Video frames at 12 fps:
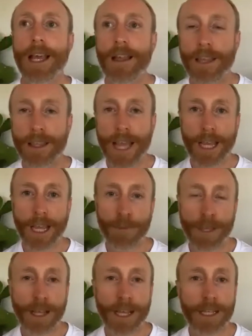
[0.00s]
Then that can
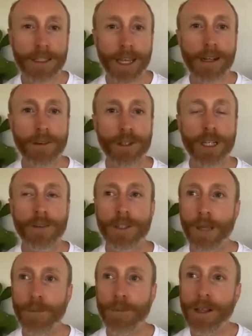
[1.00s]
be like a subtle shift. It
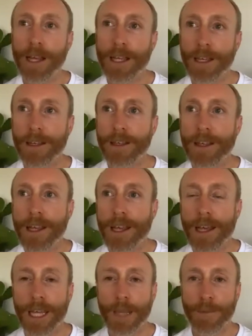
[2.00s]
can
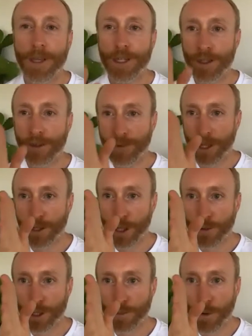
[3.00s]
be a shift that's so
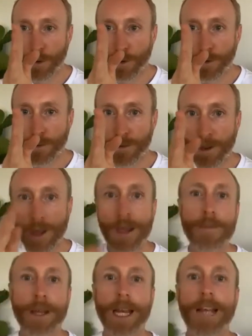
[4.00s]
small,
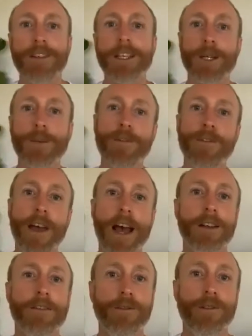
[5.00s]
but can have such a
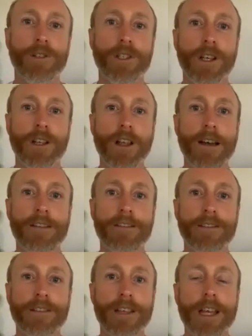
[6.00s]
profound influence on your life.
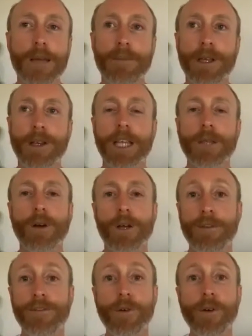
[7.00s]
Because otherwise,
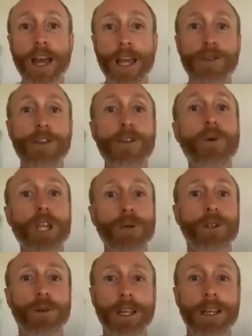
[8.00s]
before that, you thought you were
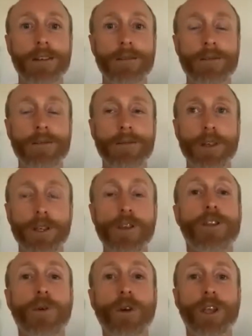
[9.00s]
doing it, you
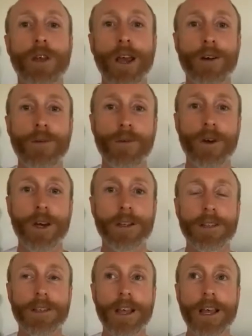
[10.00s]
thought you knew how it
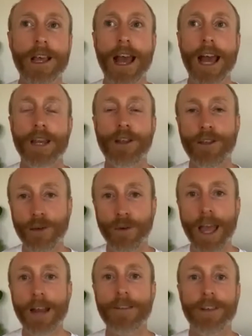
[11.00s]
worked, and you thought you
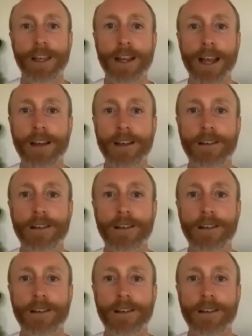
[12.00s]
had it figured out.